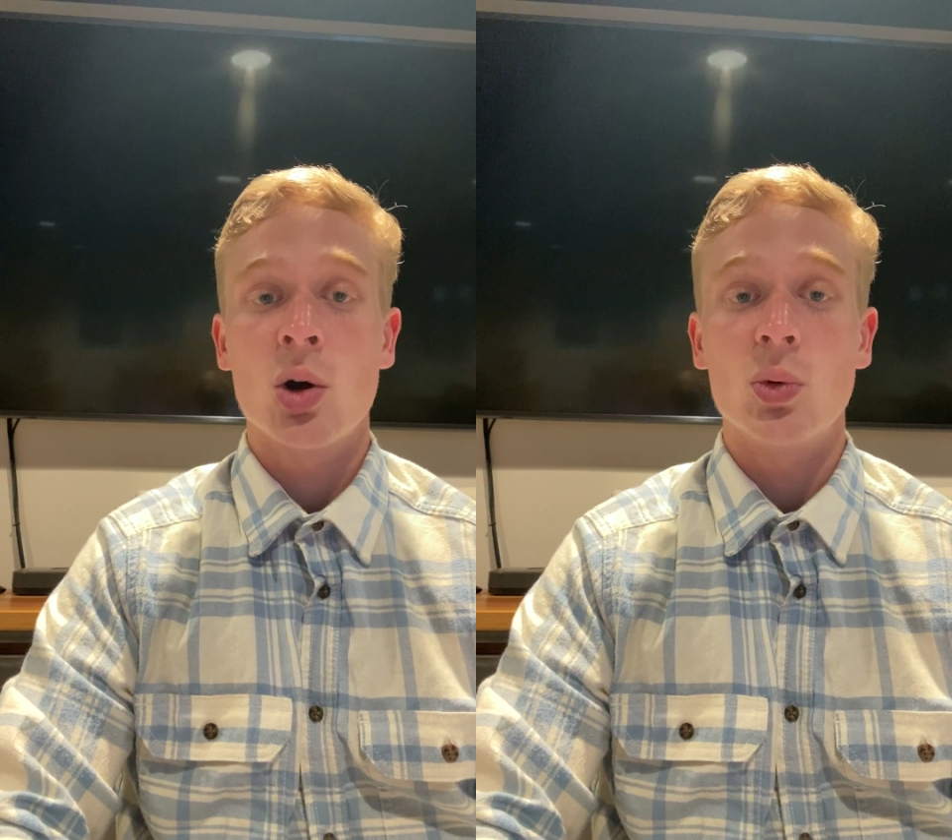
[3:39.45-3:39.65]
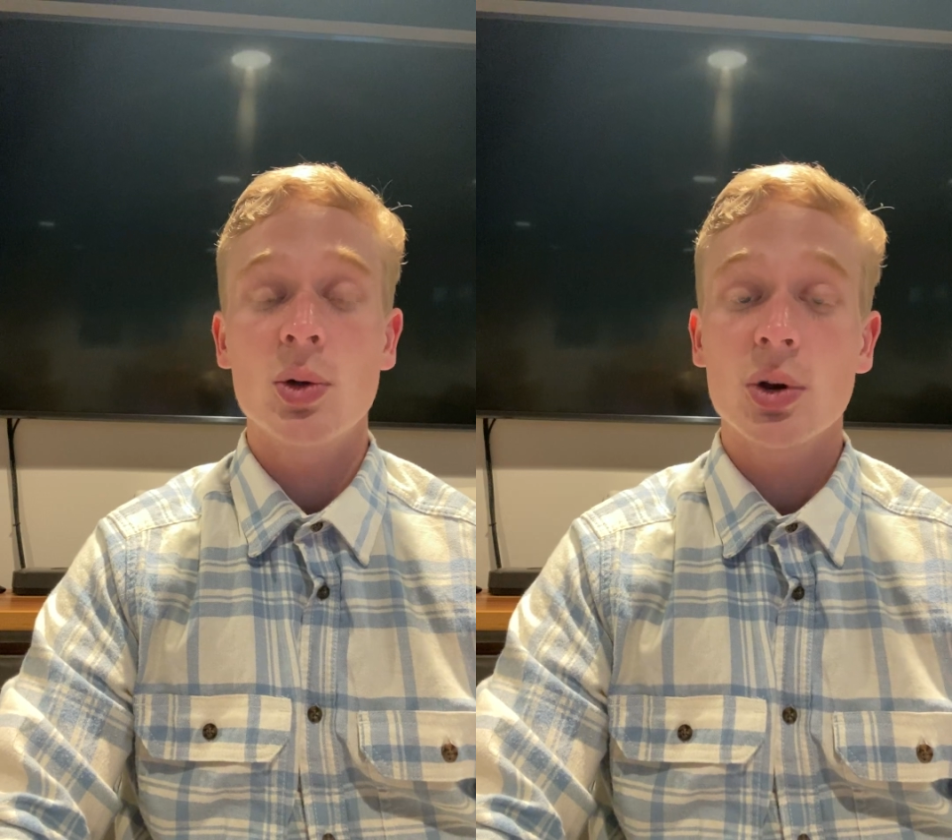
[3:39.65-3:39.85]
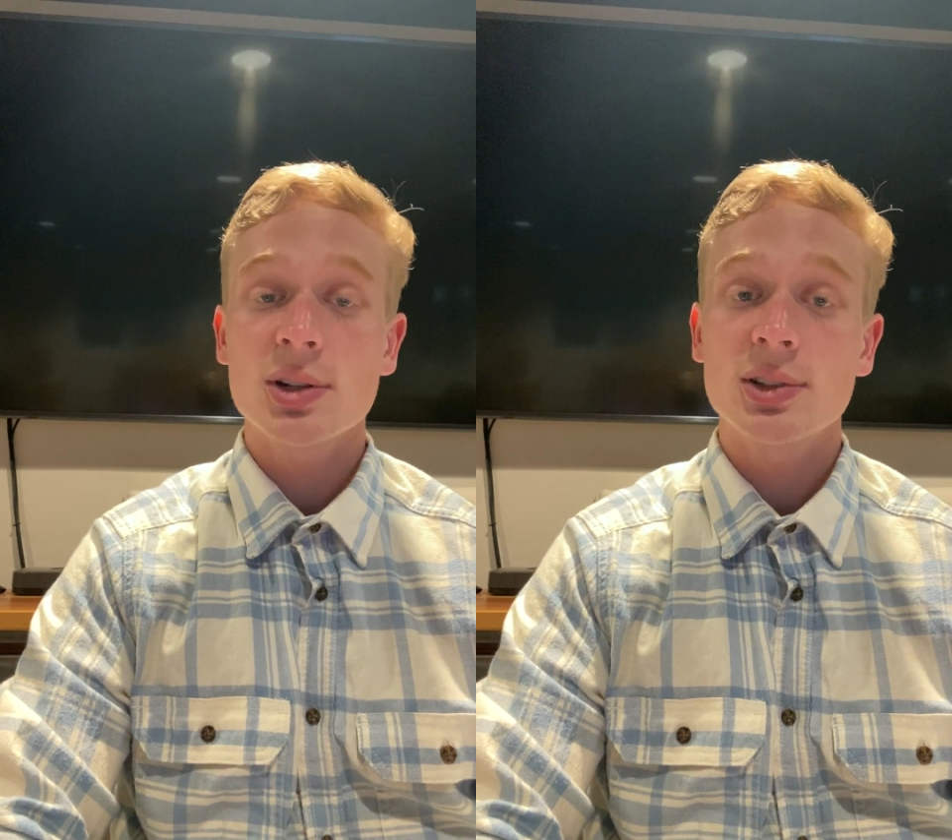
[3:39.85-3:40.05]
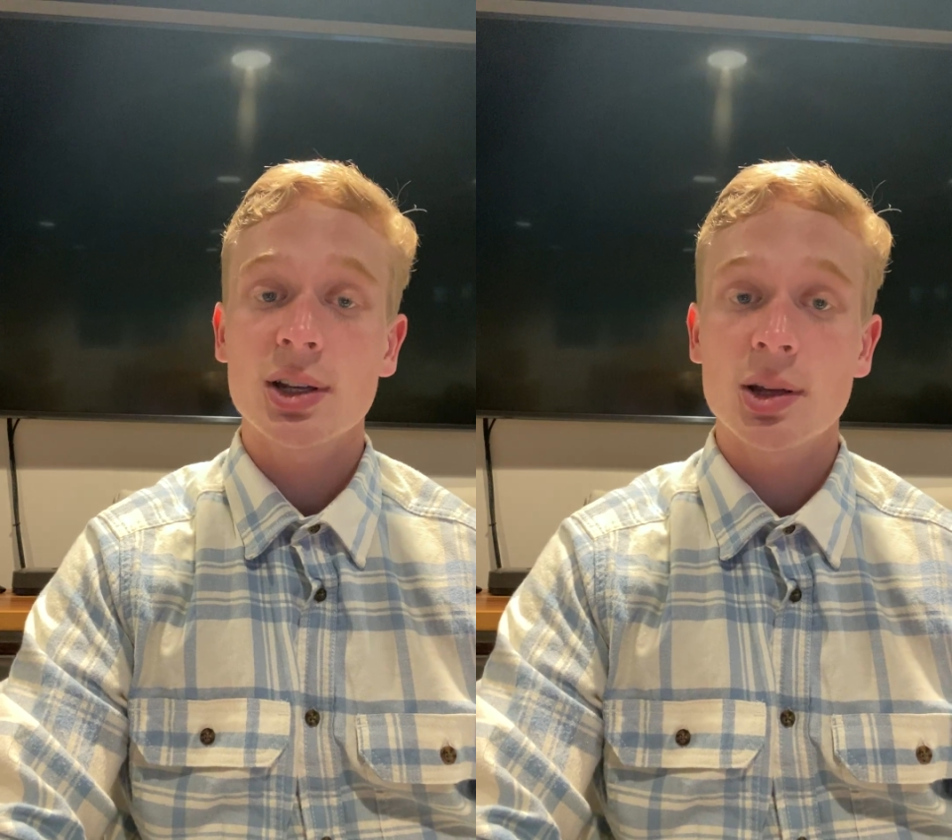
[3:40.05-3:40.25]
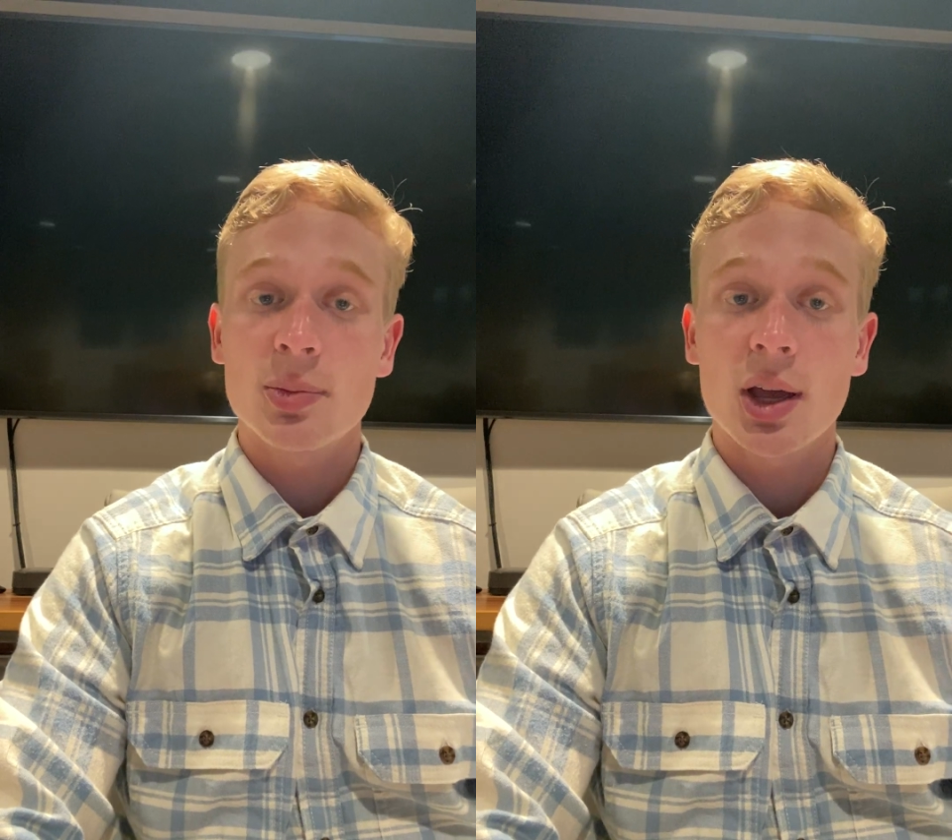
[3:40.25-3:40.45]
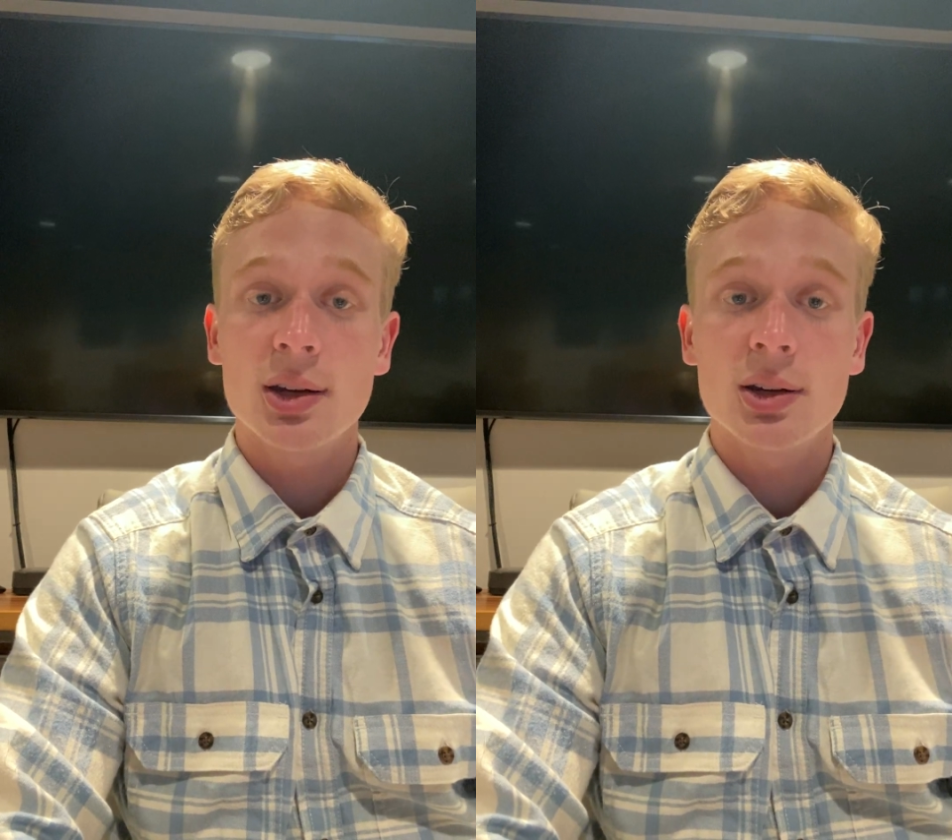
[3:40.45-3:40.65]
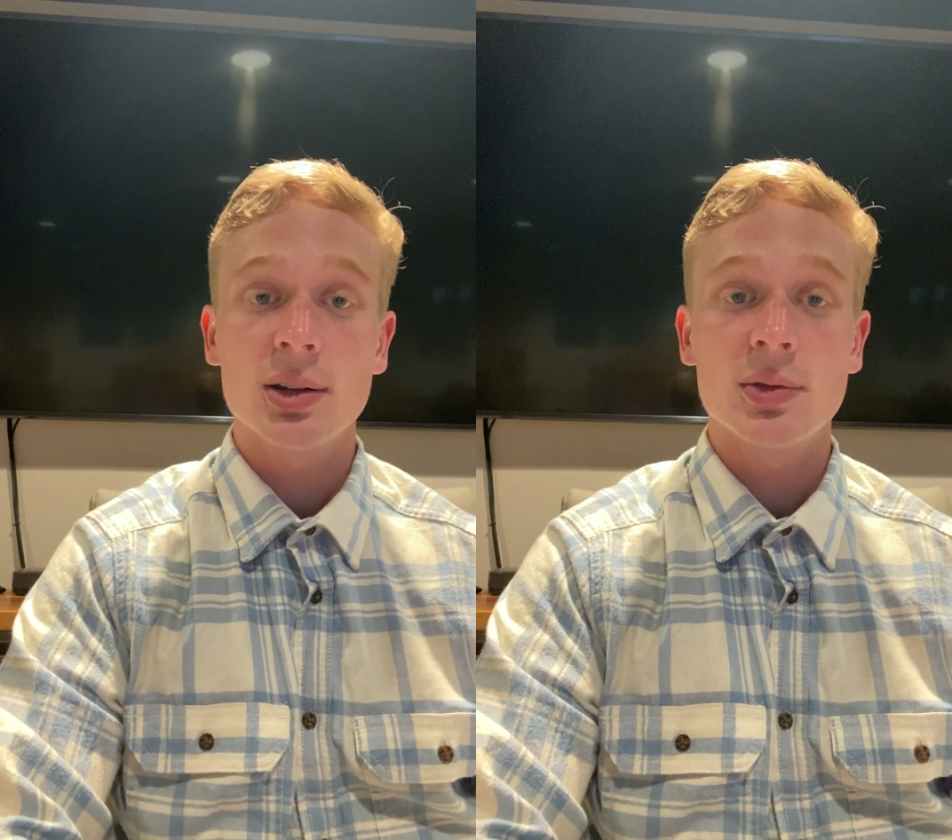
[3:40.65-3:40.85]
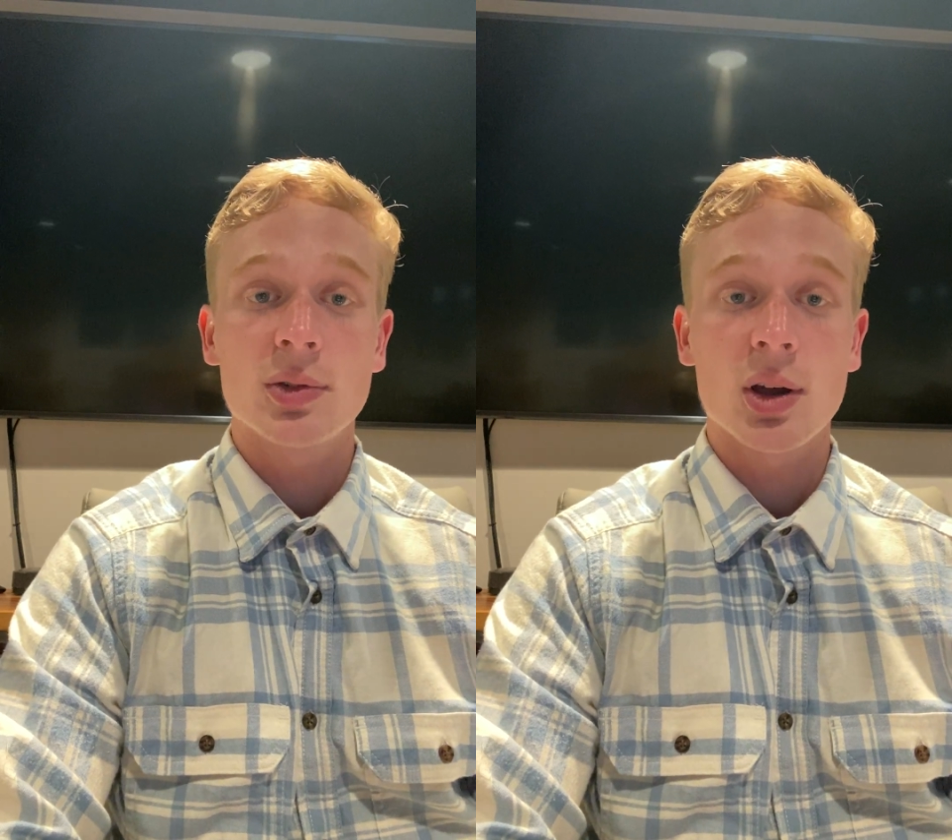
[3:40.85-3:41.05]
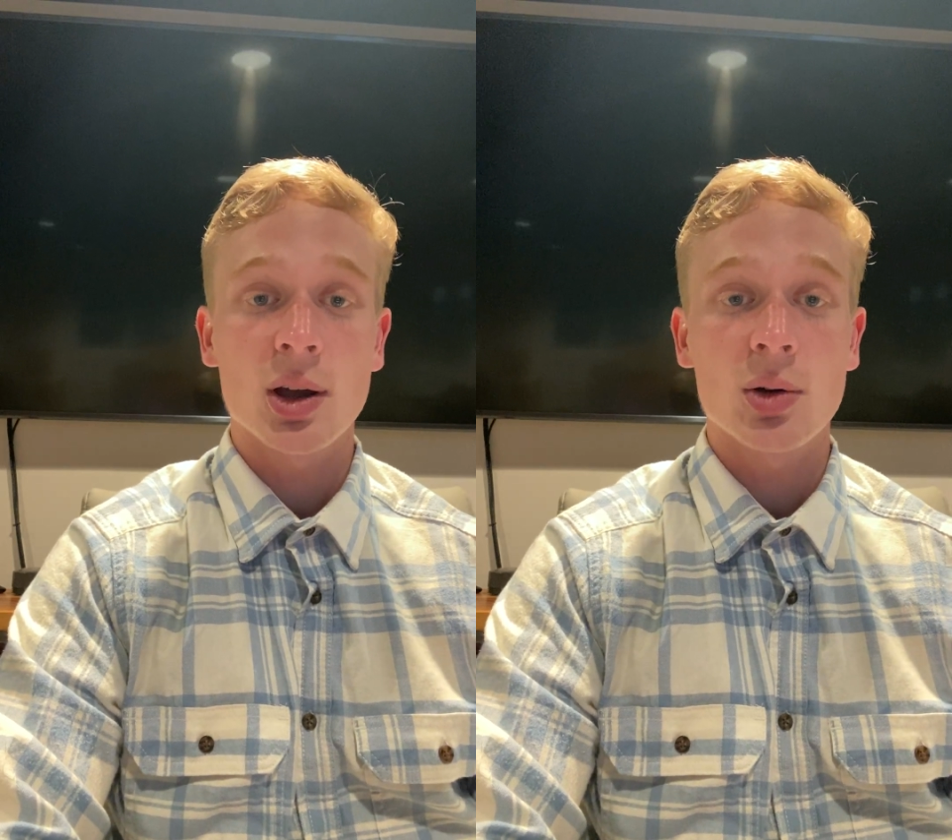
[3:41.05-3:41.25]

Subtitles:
We want to stay competitive